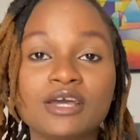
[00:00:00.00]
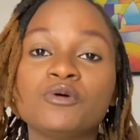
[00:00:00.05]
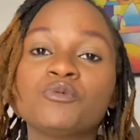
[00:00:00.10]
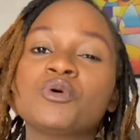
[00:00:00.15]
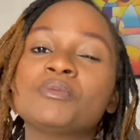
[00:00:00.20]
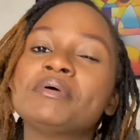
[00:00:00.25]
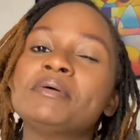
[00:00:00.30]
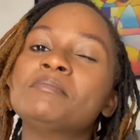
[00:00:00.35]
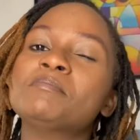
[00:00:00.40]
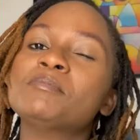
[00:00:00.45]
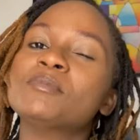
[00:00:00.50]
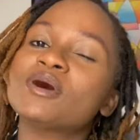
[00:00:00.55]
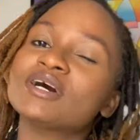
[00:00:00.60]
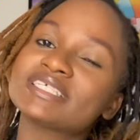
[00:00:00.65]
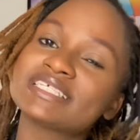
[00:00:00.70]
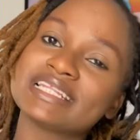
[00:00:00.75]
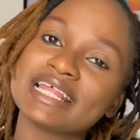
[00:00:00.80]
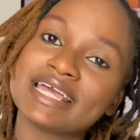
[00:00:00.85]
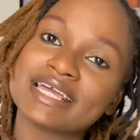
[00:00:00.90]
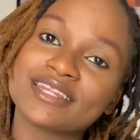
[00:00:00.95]
Will be
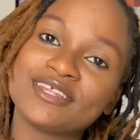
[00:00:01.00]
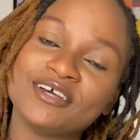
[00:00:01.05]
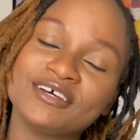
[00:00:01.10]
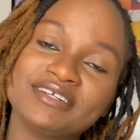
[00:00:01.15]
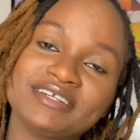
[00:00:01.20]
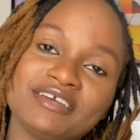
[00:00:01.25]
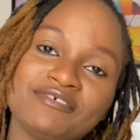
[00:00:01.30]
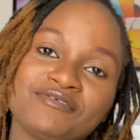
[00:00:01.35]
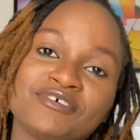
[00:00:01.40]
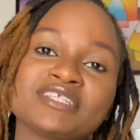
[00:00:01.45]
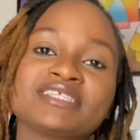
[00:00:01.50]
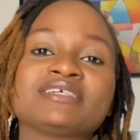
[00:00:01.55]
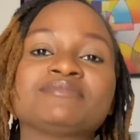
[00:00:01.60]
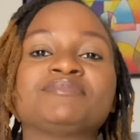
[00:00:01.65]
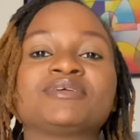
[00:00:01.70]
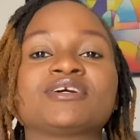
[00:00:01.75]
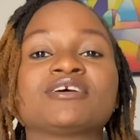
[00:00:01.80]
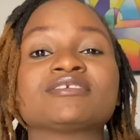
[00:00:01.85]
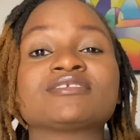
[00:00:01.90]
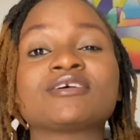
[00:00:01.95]
most likely on day 14
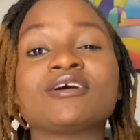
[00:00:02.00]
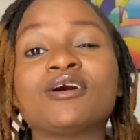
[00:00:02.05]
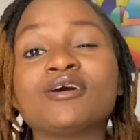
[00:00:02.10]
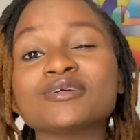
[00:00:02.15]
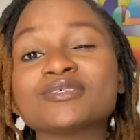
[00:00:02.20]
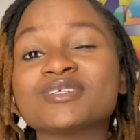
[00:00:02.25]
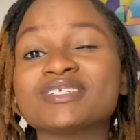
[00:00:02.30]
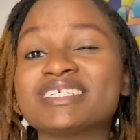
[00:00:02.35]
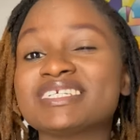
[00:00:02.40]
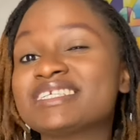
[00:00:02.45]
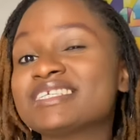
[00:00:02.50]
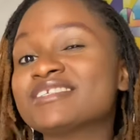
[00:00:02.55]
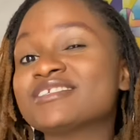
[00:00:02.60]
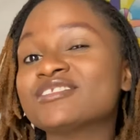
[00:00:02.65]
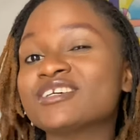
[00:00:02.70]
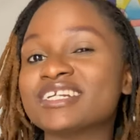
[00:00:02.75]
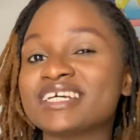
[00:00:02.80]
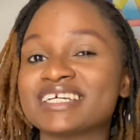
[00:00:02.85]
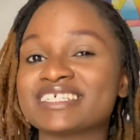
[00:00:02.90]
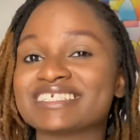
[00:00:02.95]
because also this is
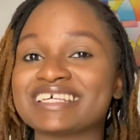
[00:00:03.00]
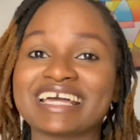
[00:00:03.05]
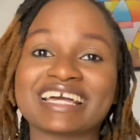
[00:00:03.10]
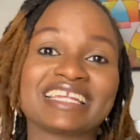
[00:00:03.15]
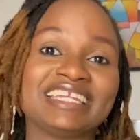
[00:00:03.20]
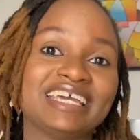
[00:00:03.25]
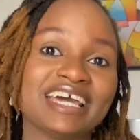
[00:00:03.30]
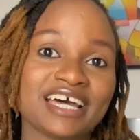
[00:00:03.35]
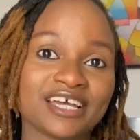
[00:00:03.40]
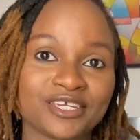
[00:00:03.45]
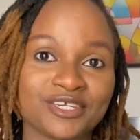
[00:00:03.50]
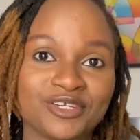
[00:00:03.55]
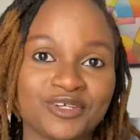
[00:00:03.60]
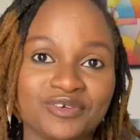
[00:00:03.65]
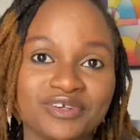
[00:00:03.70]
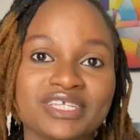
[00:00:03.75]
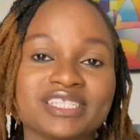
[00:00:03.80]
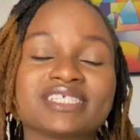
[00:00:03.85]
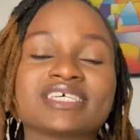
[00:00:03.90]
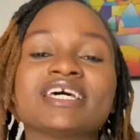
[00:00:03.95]
not exactly
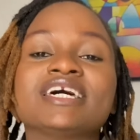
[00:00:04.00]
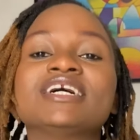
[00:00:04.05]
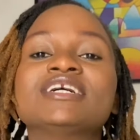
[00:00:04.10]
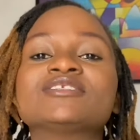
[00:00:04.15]
accurate.